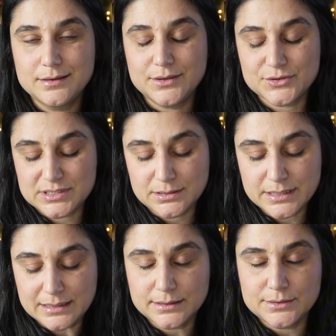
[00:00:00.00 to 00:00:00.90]
you're still
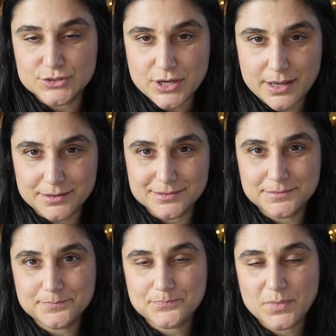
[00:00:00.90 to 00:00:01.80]
that little child
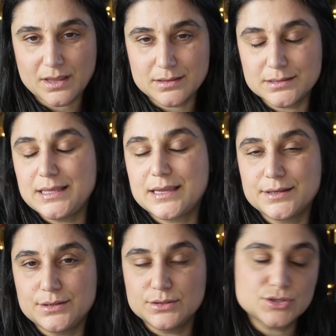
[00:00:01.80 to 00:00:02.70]
that they
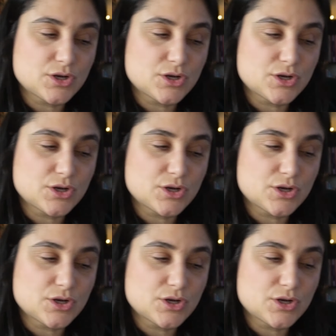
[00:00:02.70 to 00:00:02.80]
can